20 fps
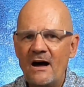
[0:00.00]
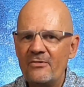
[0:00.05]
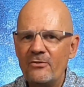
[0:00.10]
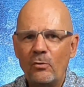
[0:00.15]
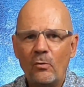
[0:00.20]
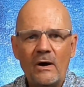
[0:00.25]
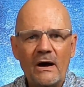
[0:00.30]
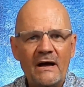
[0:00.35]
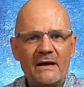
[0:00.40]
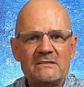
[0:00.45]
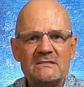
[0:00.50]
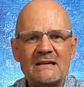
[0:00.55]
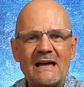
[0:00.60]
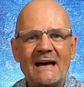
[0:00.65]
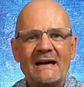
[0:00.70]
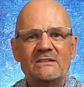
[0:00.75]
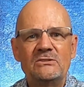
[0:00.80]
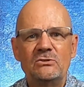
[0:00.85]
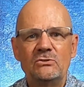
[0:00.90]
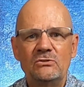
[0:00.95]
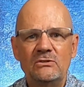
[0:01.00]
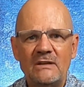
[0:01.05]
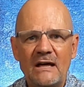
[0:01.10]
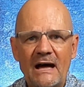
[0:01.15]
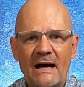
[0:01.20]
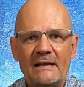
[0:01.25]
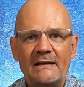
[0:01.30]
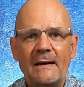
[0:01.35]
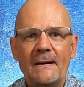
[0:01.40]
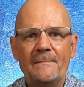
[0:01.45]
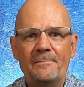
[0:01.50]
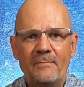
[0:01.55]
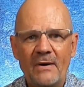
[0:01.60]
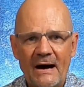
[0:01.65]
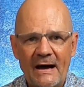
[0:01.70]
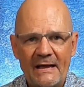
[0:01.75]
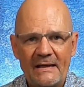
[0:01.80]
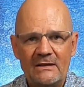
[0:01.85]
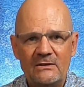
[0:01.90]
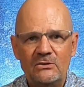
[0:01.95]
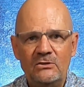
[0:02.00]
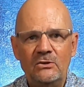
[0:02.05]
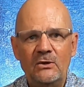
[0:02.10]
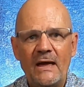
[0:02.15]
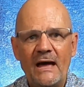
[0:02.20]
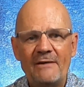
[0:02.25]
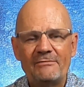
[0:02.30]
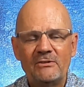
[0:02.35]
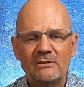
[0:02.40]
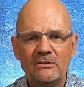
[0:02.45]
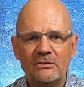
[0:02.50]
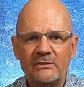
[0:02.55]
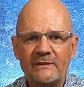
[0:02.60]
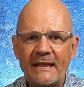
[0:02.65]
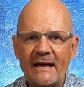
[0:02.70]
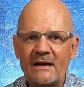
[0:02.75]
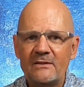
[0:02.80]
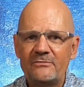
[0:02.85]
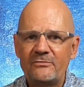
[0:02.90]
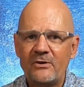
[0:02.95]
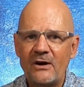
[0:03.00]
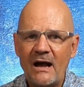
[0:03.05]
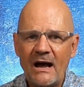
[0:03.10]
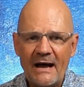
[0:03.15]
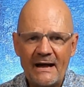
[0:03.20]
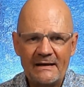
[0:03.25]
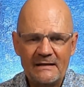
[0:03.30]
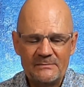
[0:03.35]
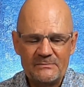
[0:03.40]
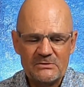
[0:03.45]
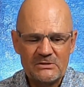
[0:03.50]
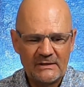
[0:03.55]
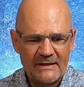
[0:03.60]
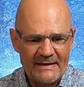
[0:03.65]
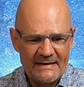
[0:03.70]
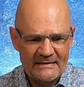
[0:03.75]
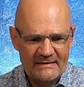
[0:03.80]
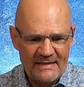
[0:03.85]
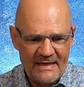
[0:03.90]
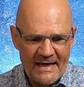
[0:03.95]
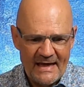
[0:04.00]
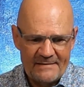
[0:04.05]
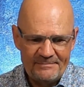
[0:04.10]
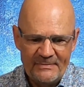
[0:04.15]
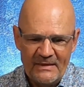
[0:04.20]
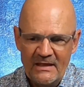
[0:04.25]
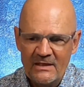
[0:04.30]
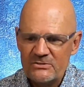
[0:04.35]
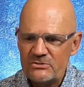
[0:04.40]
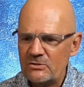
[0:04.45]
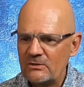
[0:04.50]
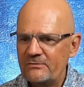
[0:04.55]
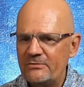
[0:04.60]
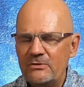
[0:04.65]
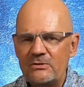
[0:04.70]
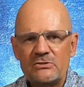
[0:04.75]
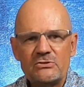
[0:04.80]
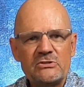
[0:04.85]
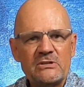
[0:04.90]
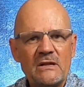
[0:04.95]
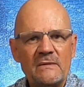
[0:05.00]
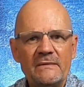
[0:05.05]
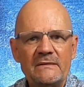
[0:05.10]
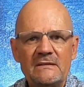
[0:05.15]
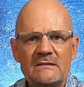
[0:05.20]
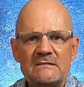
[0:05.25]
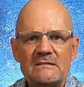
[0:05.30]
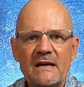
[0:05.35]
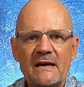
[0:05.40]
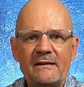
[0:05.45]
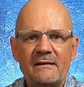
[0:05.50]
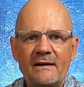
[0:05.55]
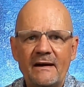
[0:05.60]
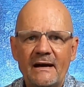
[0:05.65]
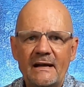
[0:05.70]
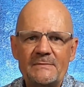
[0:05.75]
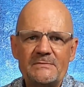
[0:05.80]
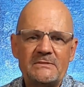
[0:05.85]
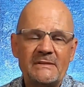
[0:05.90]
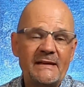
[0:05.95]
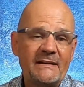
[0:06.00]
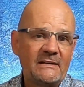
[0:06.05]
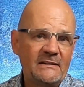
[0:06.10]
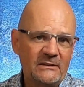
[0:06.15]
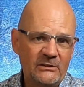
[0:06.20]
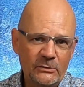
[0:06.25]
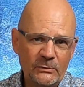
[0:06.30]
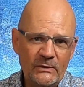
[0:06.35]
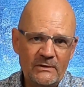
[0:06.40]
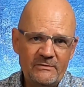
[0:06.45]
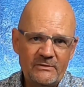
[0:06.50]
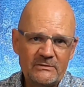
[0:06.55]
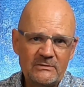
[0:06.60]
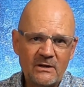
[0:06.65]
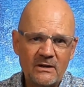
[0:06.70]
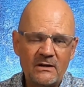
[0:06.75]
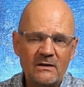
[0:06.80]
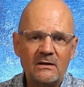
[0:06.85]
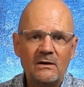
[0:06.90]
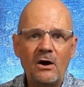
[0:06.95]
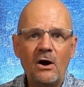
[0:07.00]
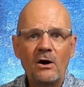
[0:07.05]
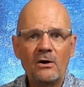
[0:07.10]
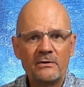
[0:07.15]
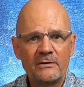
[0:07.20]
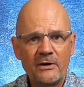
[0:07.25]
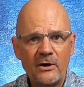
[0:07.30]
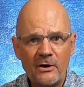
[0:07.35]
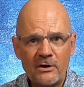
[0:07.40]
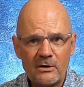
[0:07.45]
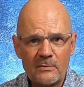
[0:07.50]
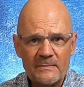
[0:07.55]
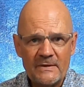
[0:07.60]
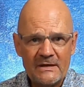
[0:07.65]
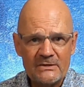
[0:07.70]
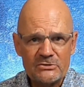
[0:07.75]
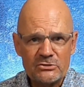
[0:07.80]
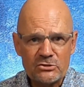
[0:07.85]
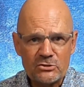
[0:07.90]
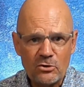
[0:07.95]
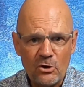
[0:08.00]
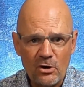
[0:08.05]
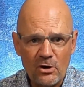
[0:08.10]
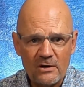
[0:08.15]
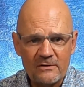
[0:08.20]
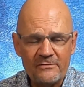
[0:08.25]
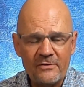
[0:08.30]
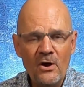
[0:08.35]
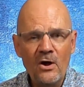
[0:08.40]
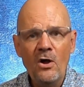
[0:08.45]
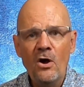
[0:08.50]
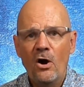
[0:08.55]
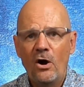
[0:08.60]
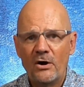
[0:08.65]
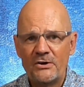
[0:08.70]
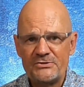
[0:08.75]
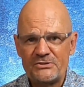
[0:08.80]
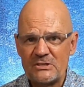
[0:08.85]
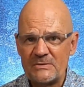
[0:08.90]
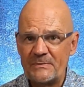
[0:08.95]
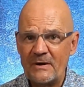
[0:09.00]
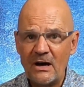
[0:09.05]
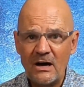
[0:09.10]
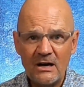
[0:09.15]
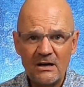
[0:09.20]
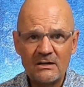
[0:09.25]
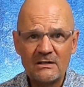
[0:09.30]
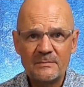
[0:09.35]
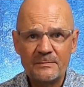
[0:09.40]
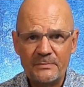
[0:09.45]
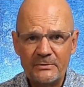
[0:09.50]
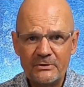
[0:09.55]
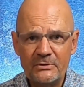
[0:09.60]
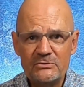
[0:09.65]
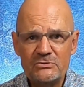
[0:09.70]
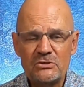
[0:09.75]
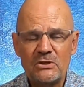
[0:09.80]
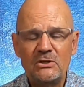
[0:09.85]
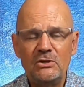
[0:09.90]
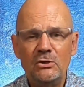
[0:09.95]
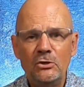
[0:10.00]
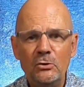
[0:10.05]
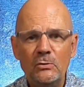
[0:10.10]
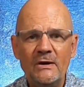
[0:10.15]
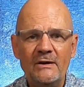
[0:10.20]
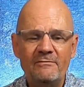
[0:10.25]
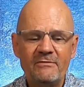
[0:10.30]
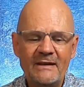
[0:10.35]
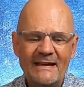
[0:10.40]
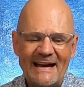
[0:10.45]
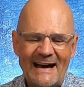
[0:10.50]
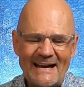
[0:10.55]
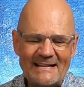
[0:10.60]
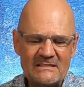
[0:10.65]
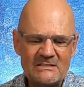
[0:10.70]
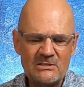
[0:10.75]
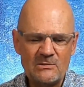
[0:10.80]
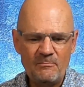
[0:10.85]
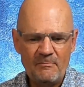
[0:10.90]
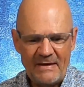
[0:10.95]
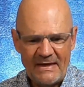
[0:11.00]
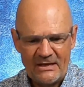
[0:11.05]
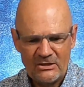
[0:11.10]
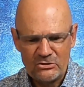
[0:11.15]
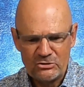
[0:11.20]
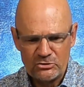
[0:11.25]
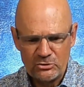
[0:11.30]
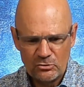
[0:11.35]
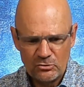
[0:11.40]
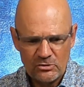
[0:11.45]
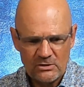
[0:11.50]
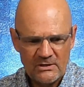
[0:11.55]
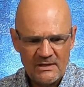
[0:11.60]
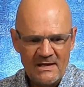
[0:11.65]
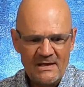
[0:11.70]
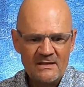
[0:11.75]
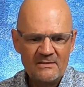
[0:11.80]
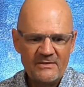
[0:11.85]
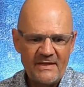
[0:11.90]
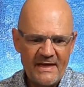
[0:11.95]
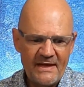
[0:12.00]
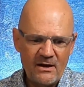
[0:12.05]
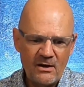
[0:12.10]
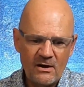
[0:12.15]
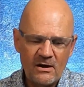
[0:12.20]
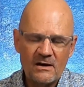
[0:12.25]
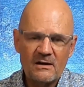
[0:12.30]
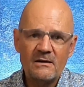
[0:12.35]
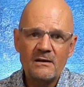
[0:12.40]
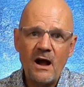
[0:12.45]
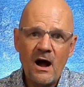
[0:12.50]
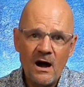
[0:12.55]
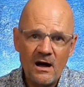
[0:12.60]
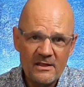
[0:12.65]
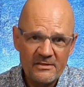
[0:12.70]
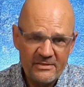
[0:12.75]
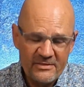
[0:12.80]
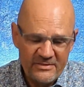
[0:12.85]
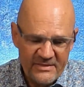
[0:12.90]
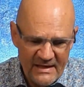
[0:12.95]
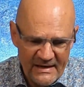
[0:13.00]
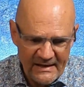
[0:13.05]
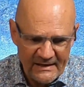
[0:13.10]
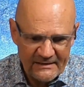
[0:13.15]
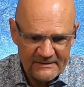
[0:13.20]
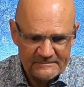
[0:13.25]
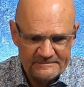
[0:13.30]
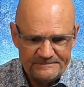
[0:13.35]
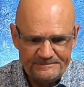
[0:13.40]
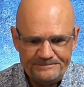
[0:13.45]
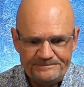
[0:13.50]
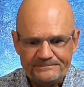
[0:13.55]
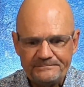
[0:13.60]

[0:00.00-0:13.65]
Otherwise, I do not buy it. You have to look out for items like that. So if you're selling designer items like a Louis Vuitton or an Hermes scarf or some UGG boots, you have got to make sure they are authentic.